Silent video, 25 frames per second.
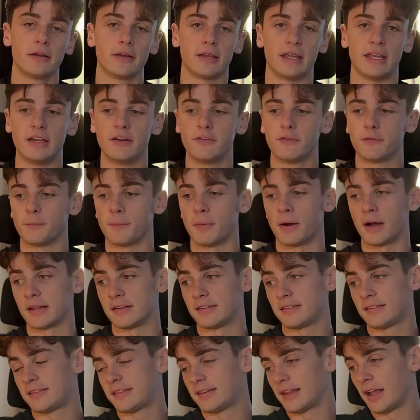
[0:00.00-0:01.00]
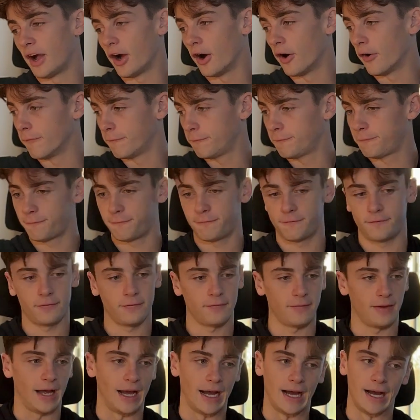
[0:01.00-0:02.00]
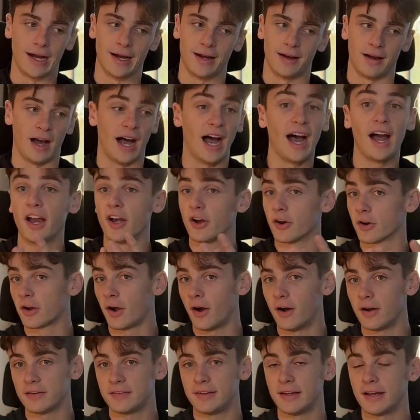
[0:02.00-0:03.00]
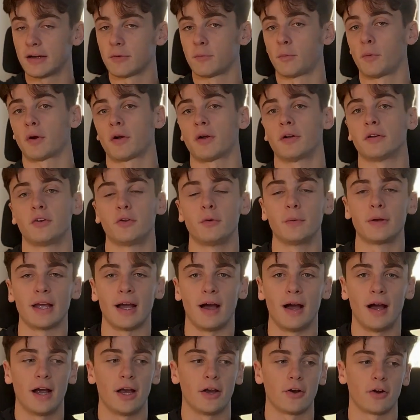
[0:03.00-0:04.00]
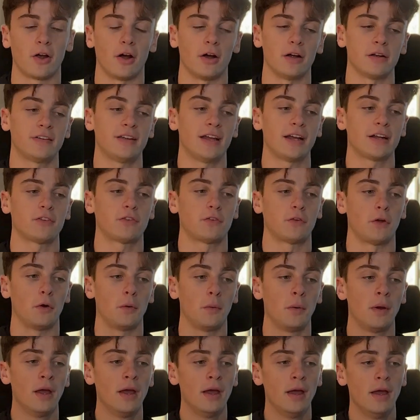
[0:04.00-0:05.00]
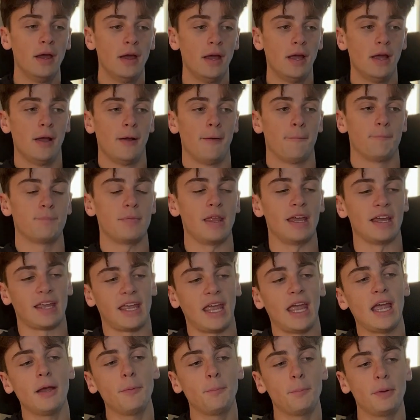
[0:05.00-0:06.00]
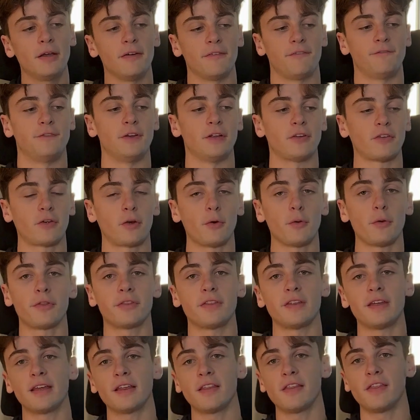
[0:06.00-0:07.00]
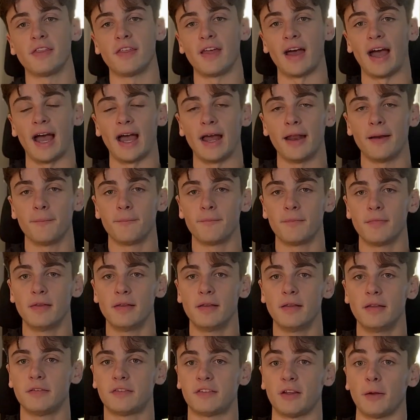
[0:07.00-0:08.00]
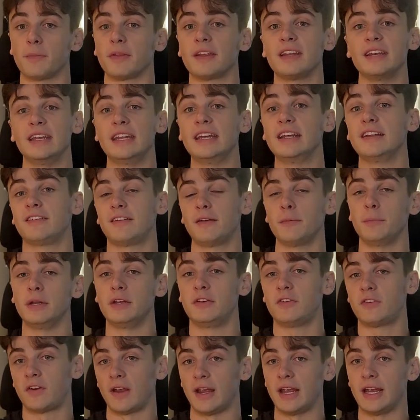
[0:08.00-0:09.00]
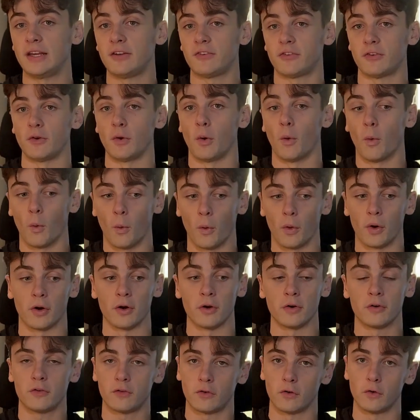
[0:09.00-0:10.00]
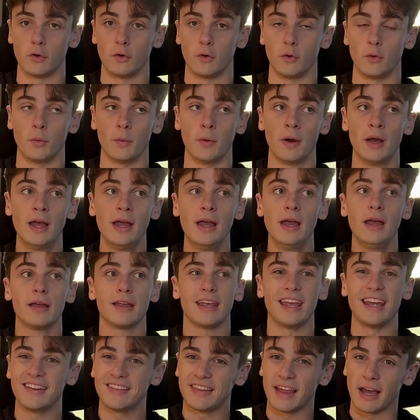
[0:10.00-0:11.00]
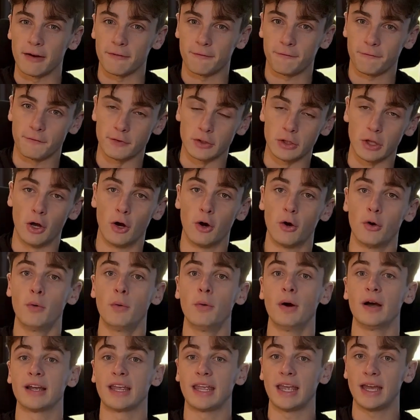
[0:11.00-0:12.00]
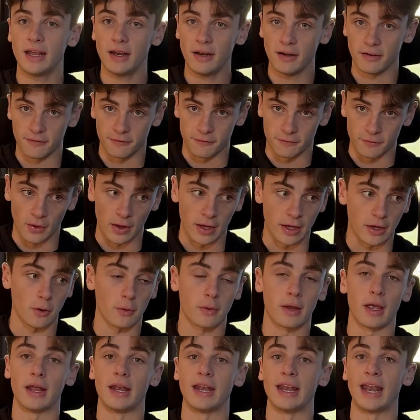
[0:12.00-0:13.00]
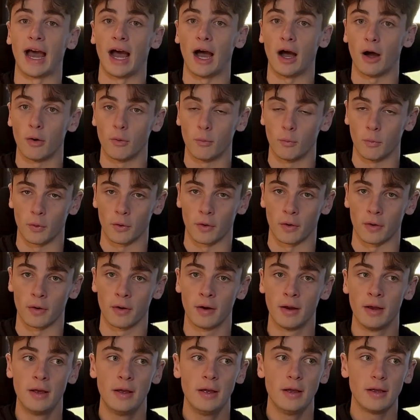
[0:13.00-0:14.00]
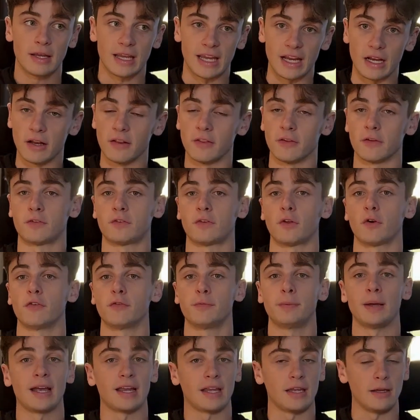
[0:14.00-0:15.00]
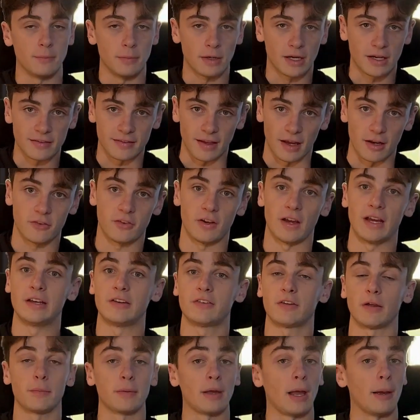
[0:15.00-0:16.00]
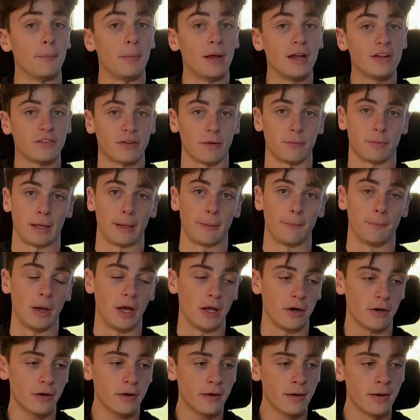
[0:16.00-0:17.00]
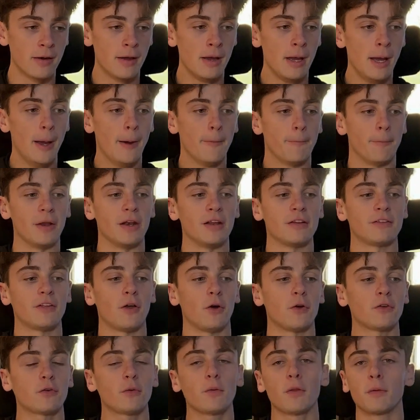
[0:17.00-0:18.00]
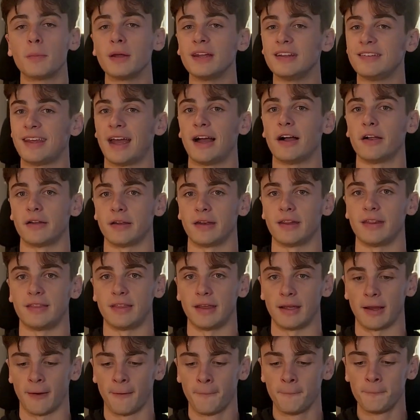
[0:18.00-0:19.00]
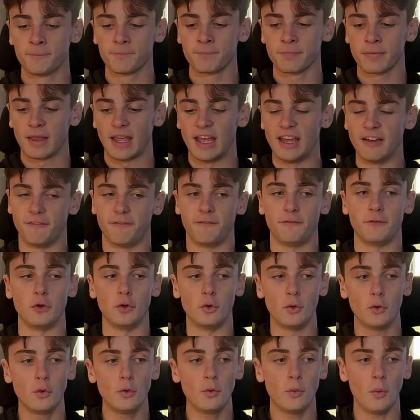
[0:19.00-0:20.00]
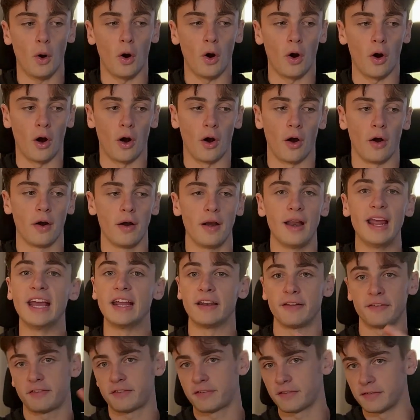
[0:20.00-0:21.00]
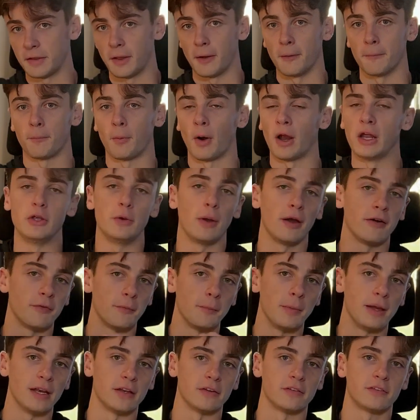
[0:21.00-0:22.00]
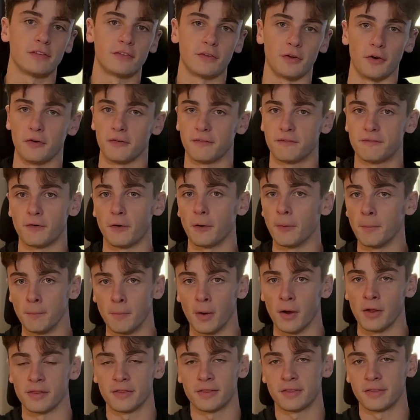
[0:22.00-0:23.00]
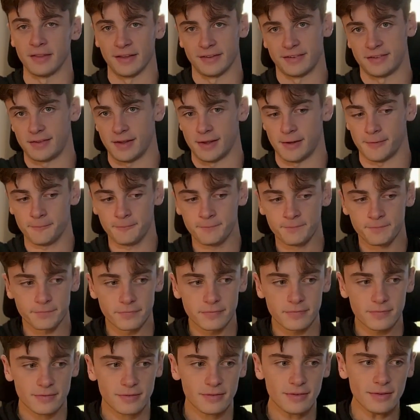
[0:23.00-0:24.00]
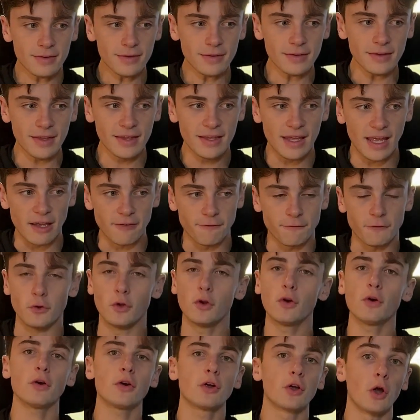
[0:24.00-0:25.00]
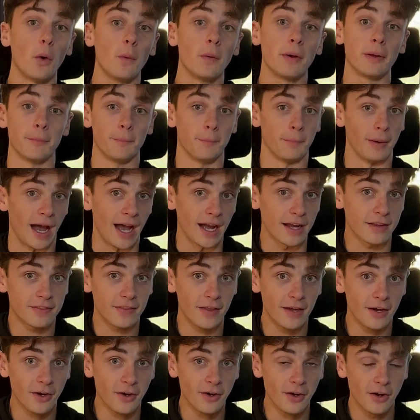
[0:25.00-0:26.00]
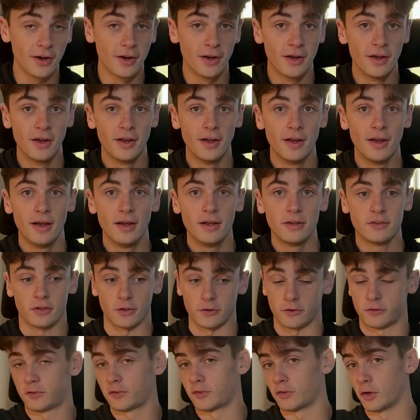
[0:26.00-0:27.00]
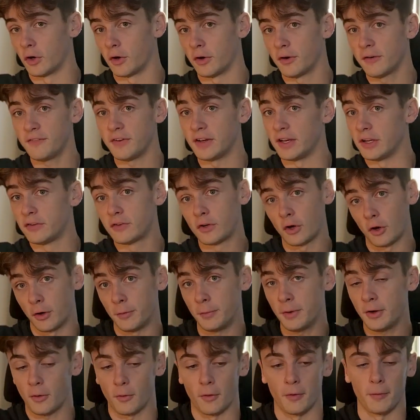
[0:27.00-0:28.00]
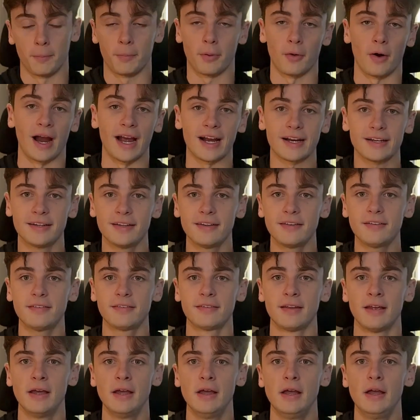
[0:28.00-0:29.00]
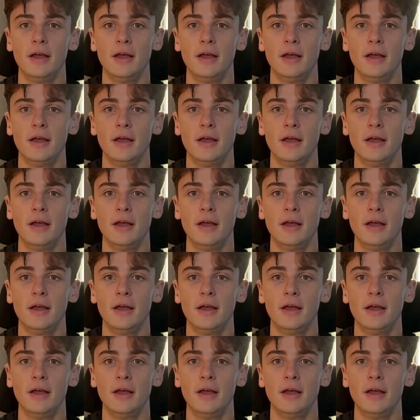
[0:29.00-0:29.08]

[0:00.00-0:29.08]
Give myself higher contact, work on doing a higher contact. So it can be a physical thing that something needs to be changed in order to get that flow again of like, okay, now we're getting the serve back in because I changed something, I made something better. But it's also the mentality thing. If you are in a slump, right, you haven't made a serve for a month, let's say. If you're going back there to serve in a tournament or a practice,